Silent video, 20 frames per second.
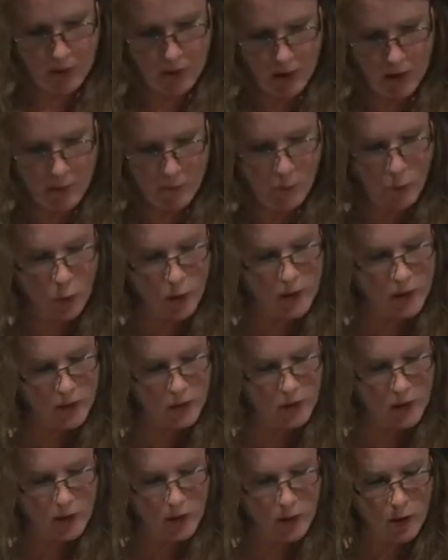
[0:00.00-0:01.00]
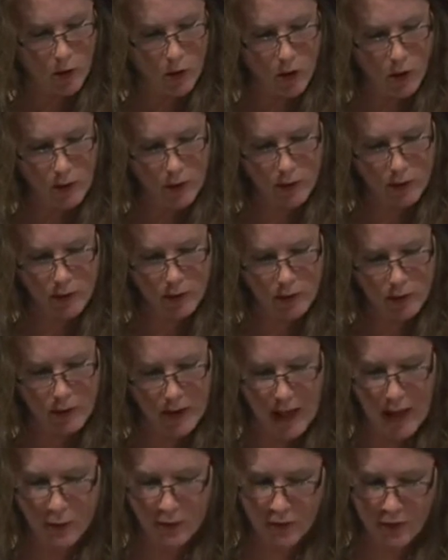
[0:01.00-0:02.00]
Morning sun gone,
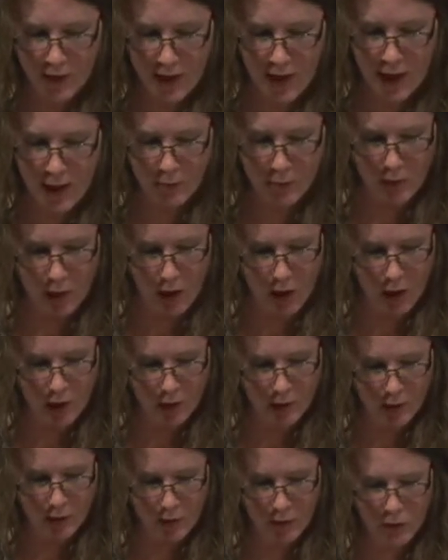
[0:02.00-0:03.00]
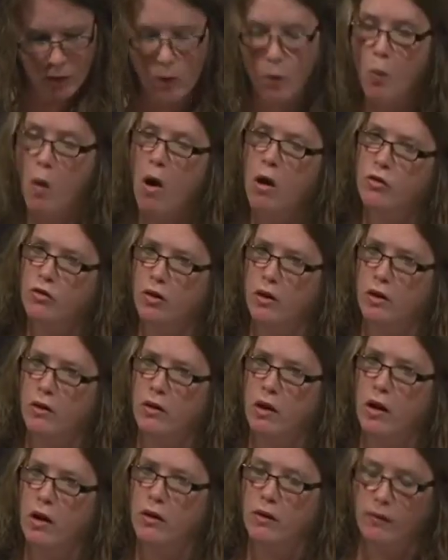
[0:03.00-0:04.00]
clouds in the hemlock, the wash
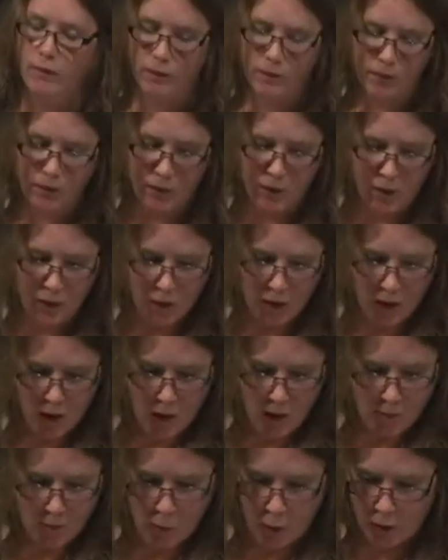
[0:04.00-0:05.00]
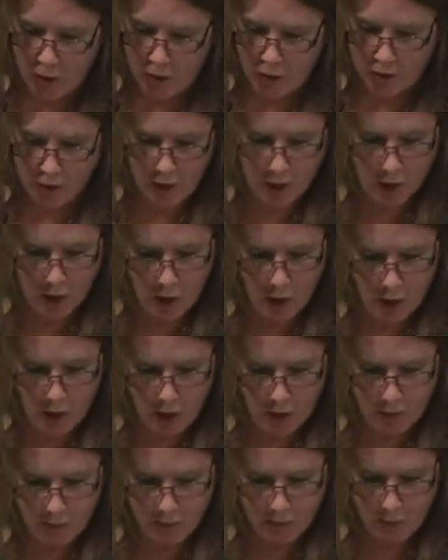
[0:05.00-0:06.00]
undone. Morning sun
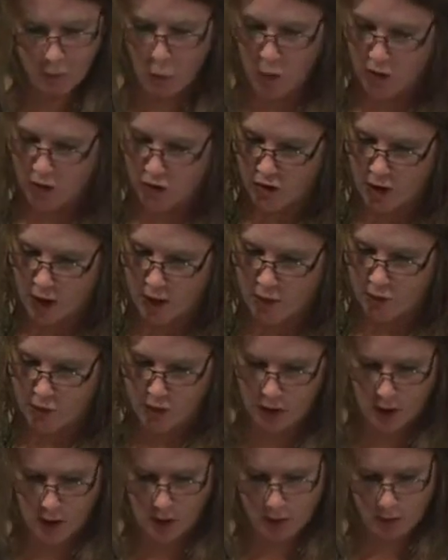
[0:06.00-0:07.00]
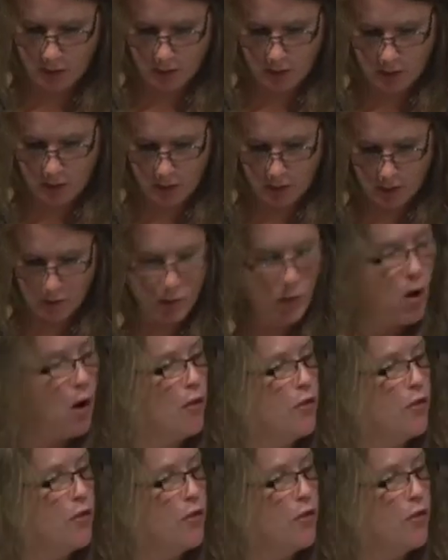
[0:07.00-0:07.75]
gone, what should I have done? Called the